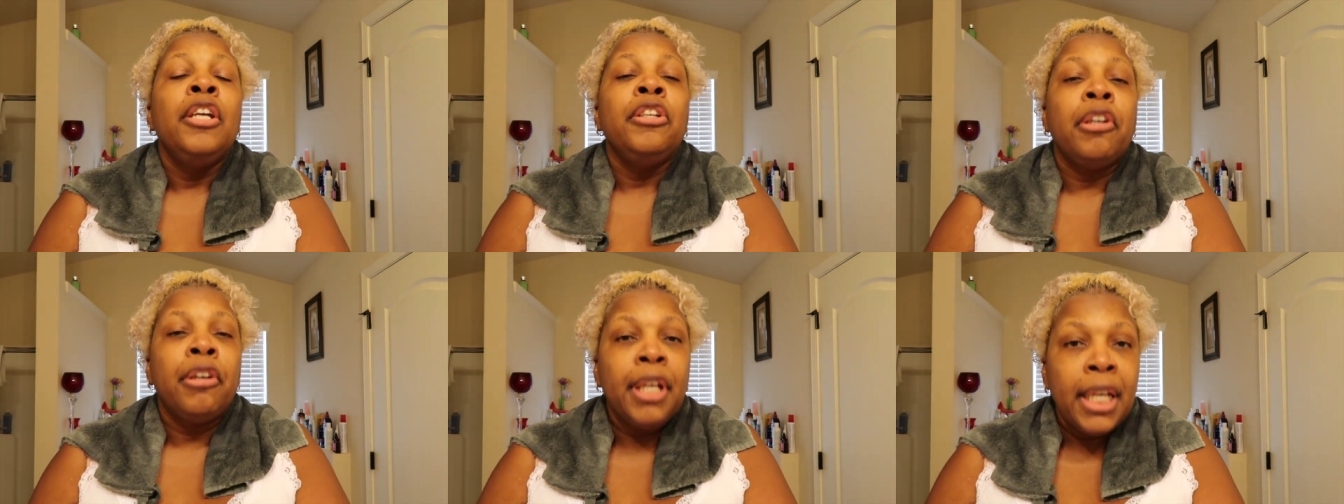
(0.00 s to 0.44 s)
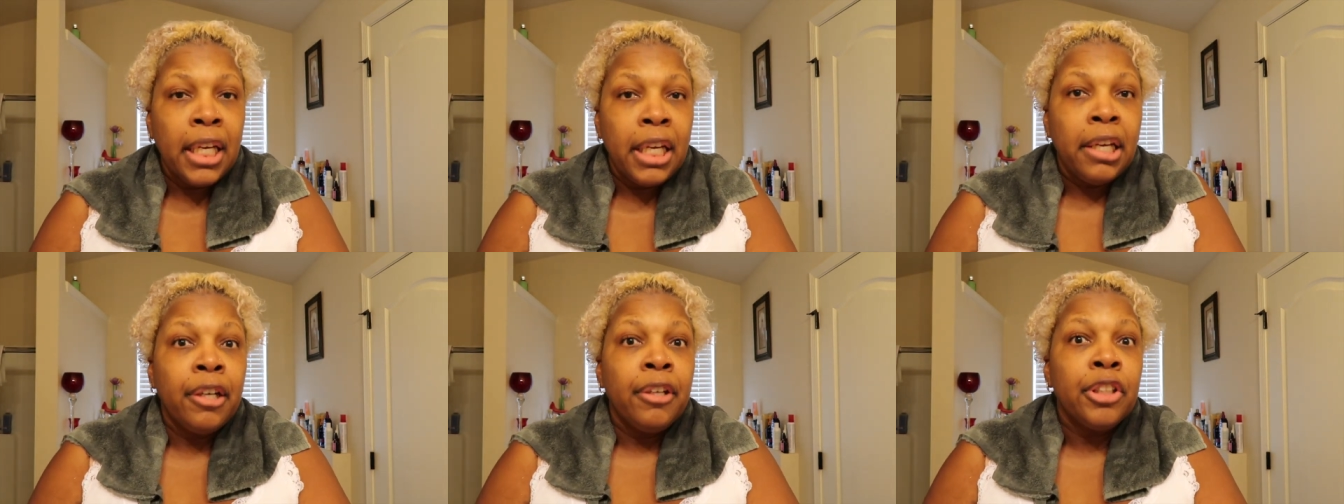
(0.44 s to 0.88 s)
your
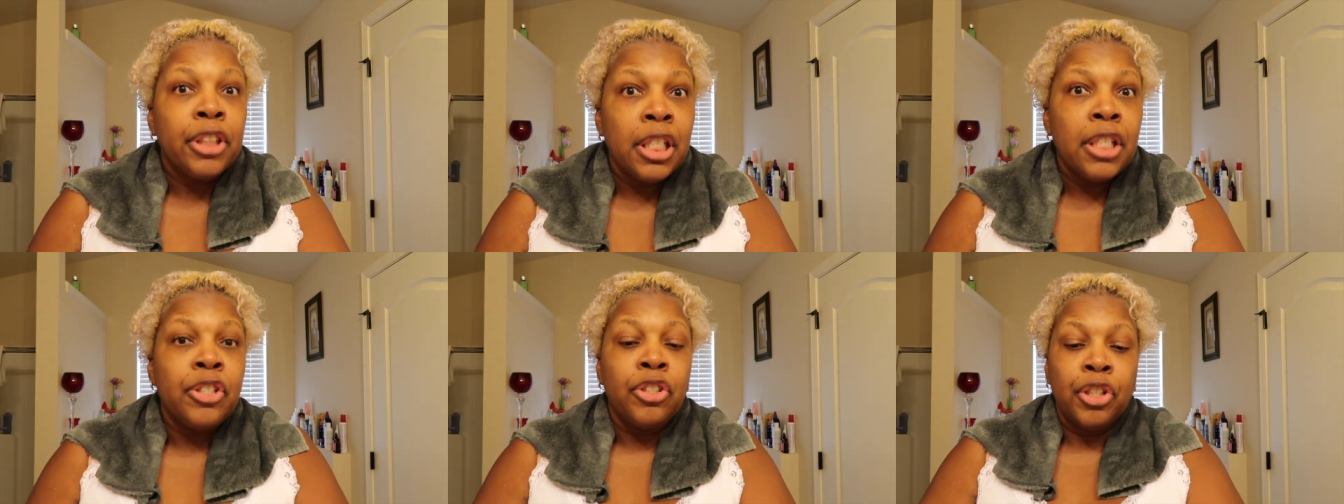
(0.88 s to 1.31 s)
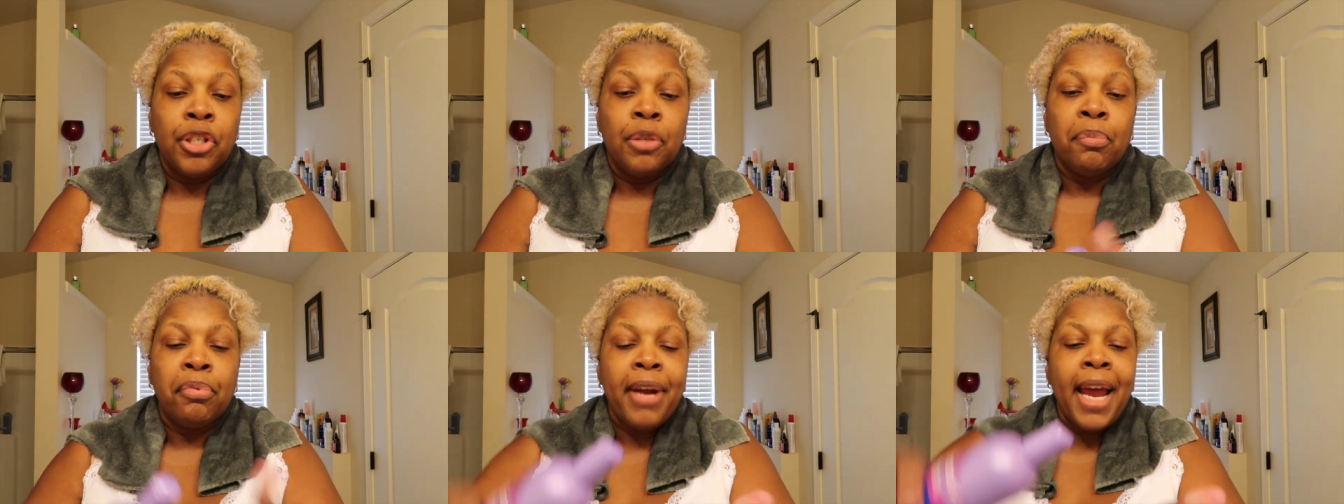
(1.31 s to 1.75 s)
hair does
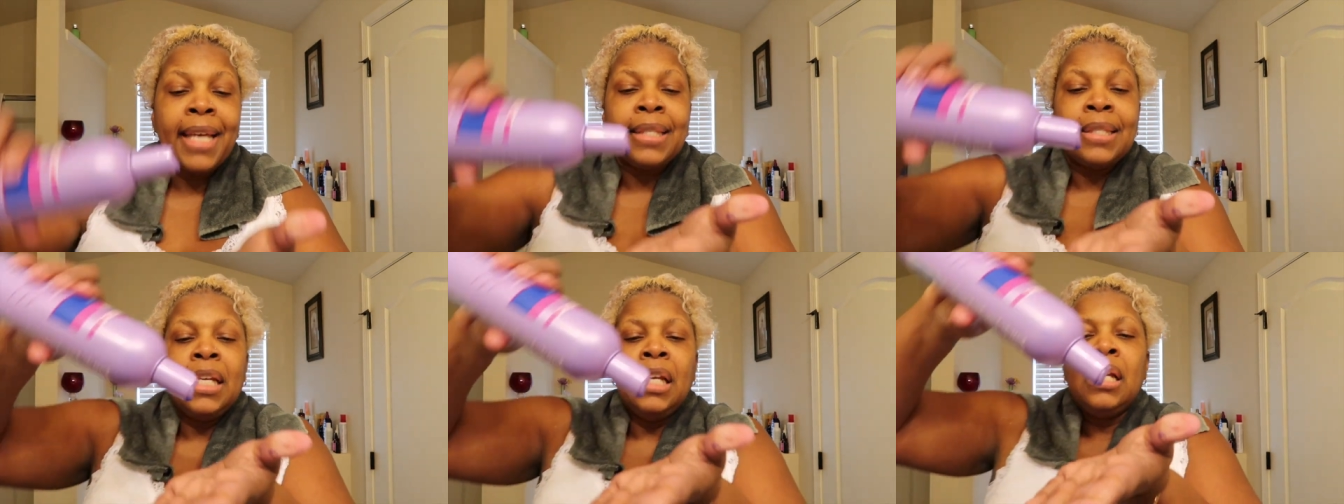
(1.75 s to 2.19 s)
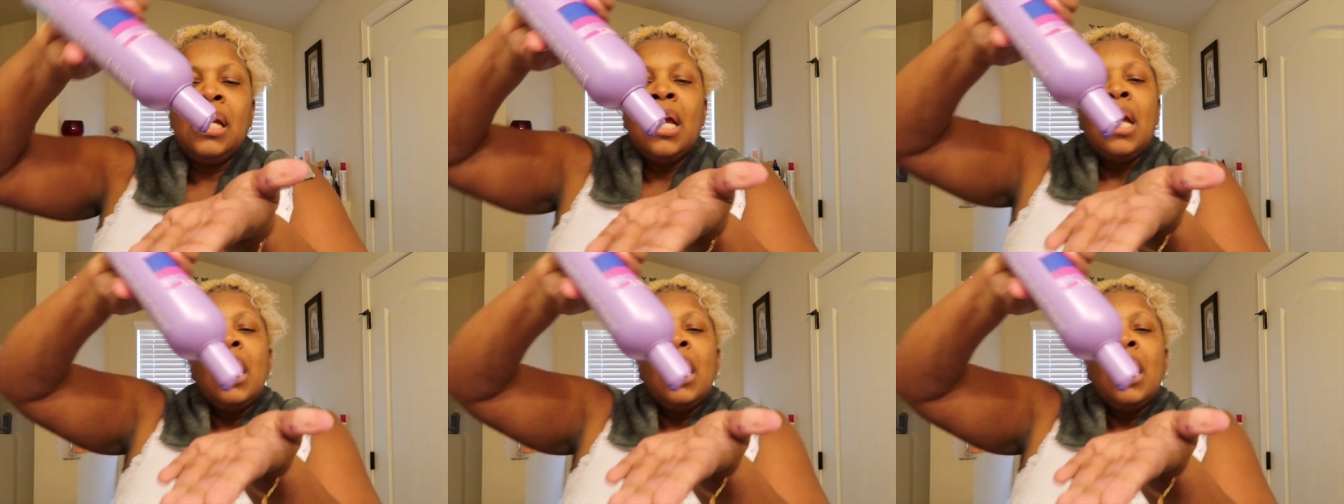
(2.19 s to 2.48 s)
turn brassy